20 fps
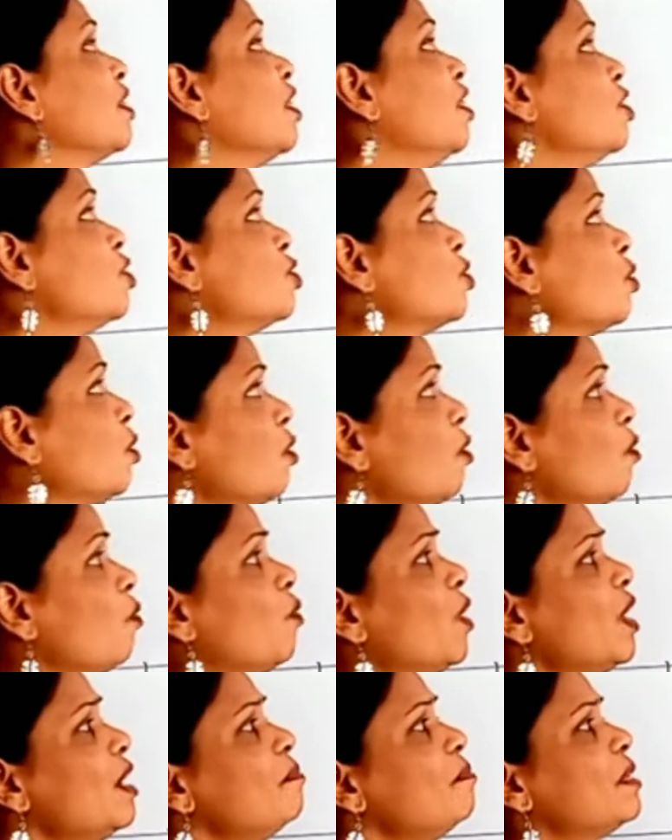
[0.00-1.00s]
So
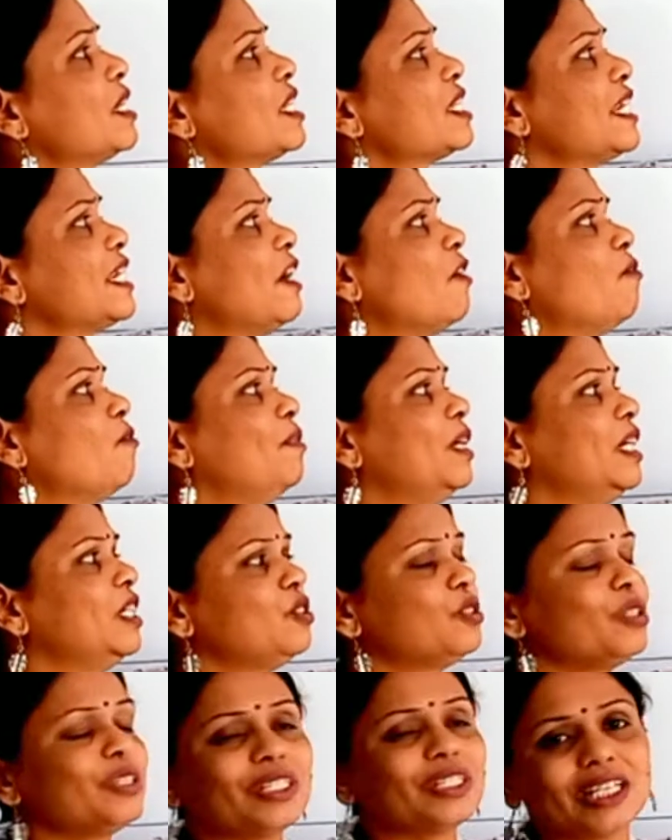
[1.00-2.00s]
one must have
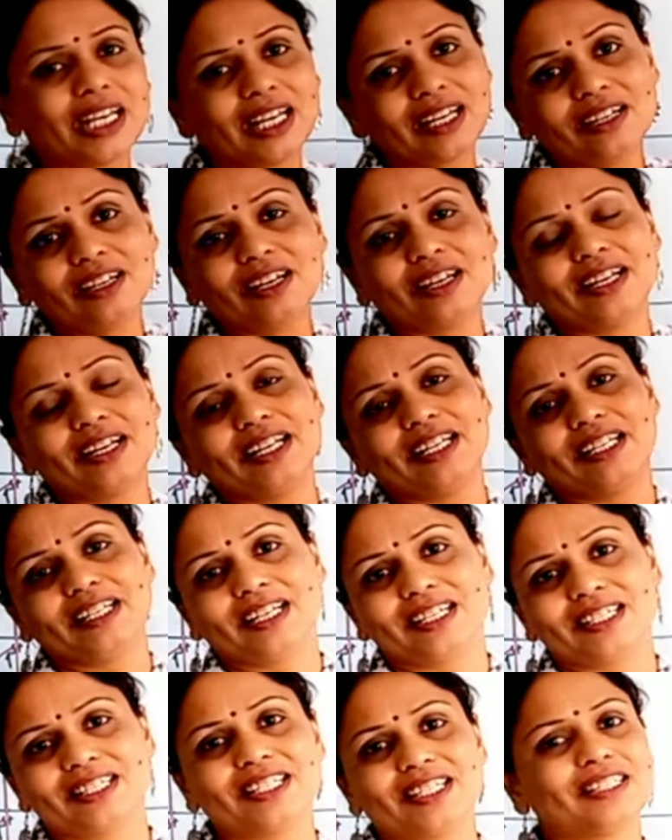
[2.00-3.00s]
patience and
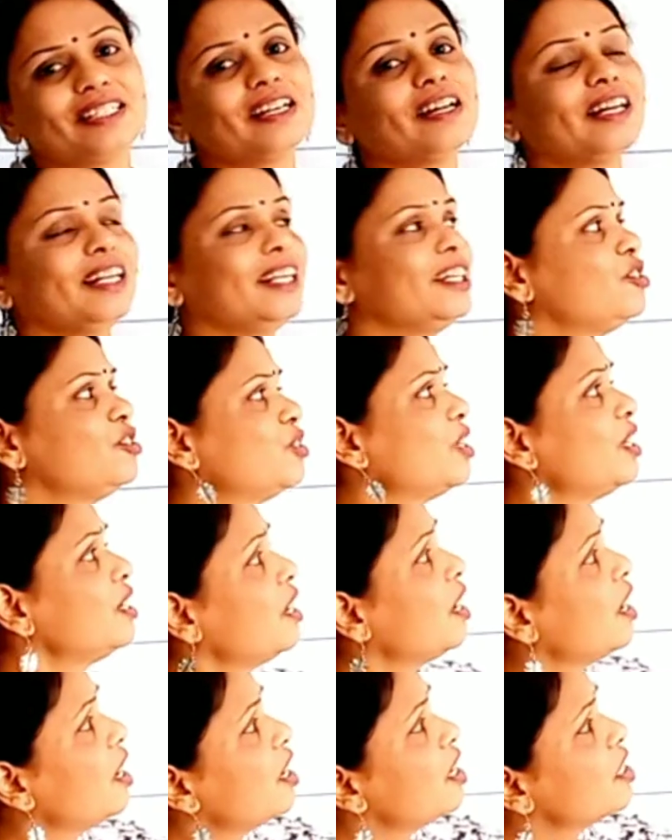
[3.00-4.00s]
readiness is the correction.
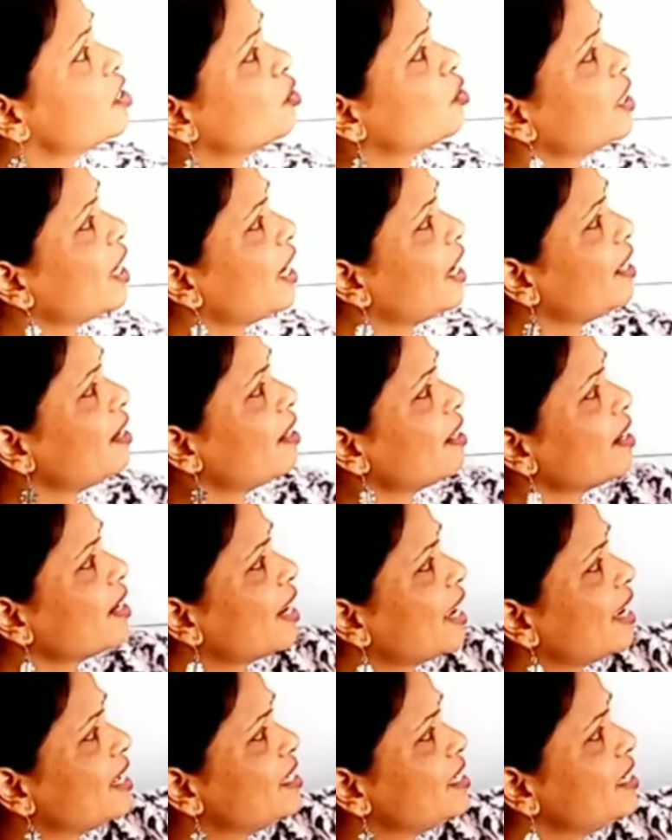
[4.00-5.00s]
So the error
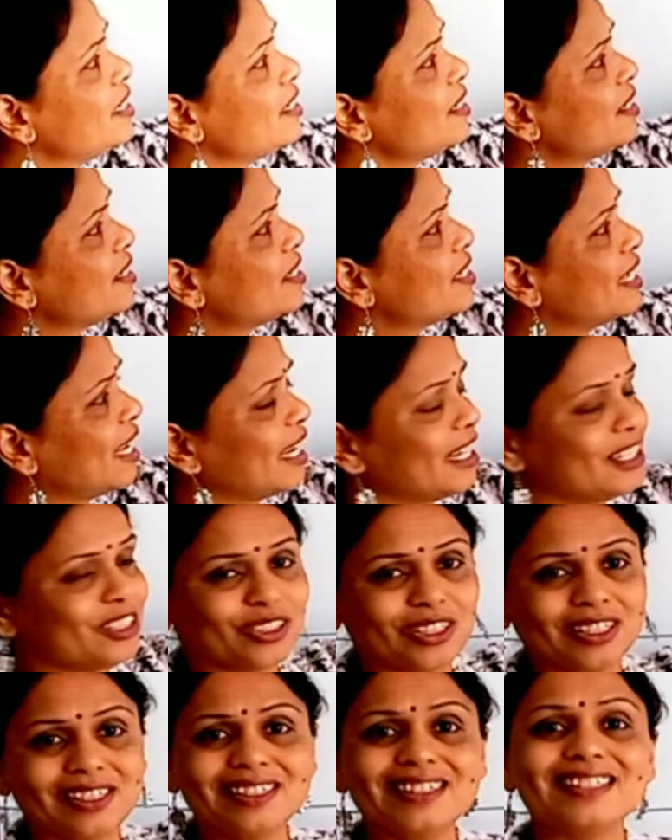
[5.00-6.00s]
lies in
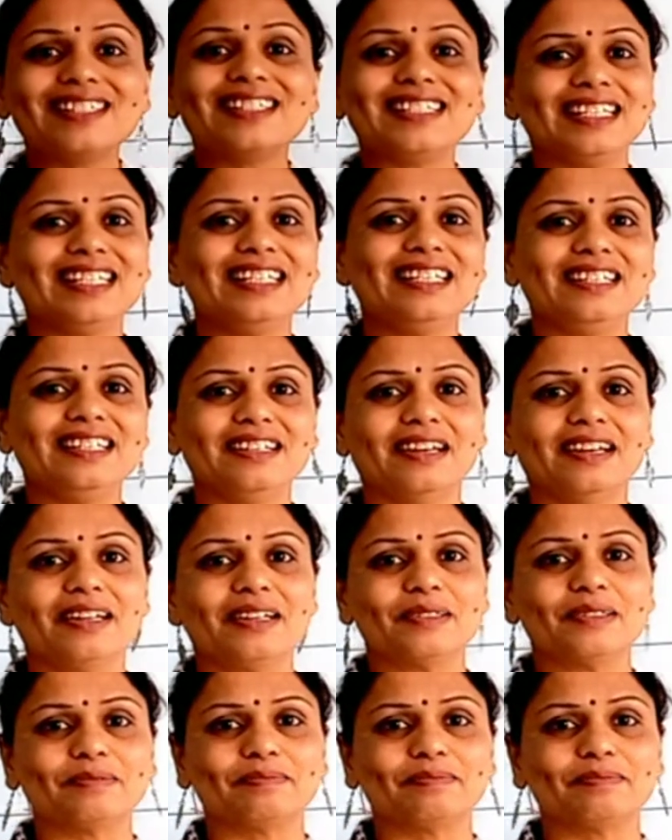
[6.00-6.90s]
section C here.